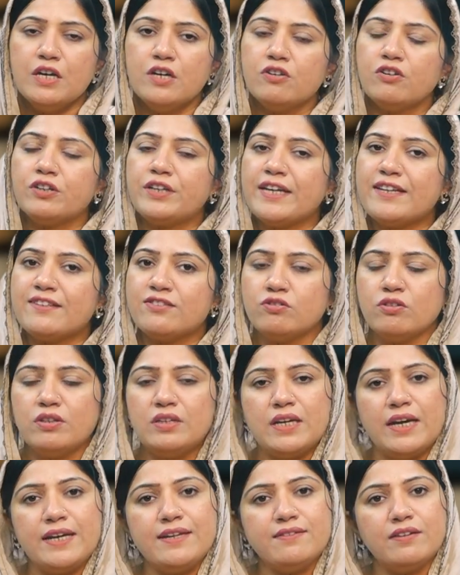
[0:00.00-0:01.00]
So textual
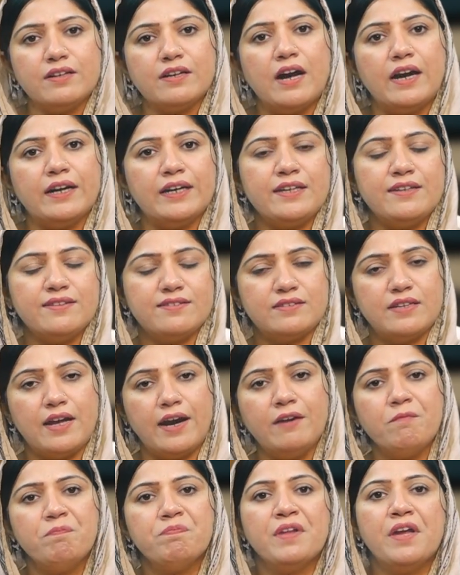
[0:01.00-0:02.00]
lines regarding is
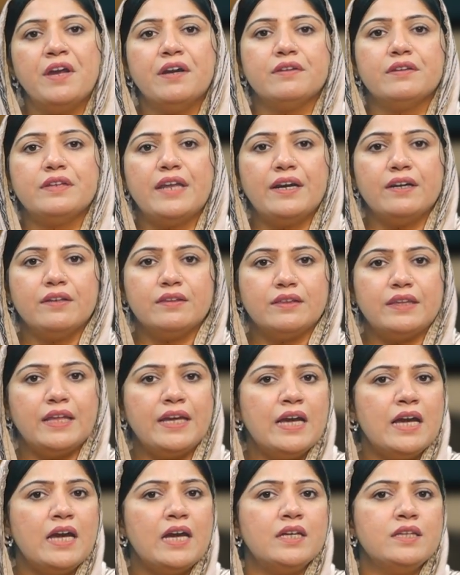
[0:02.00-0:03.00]
that
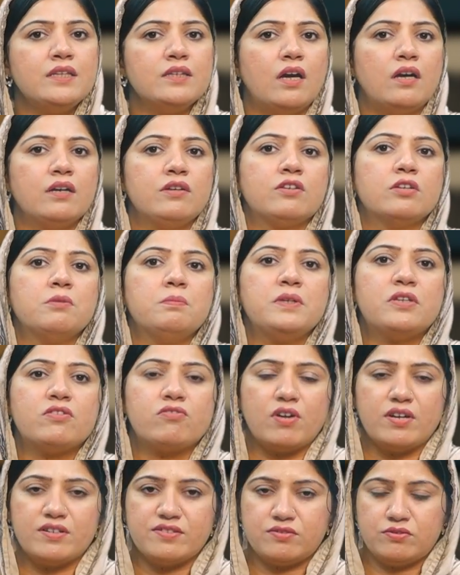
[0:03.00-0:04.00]
they are not to be
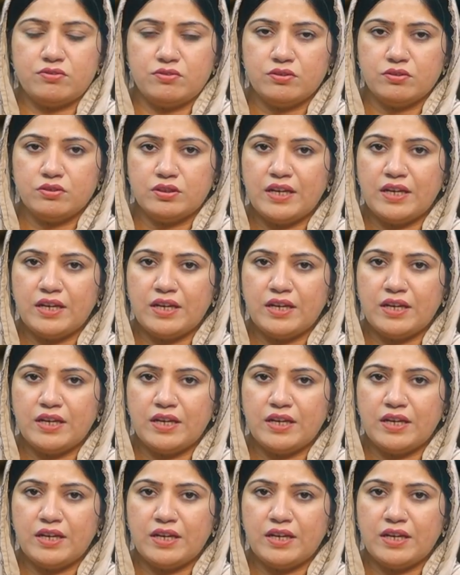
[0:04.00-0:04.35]
trusted.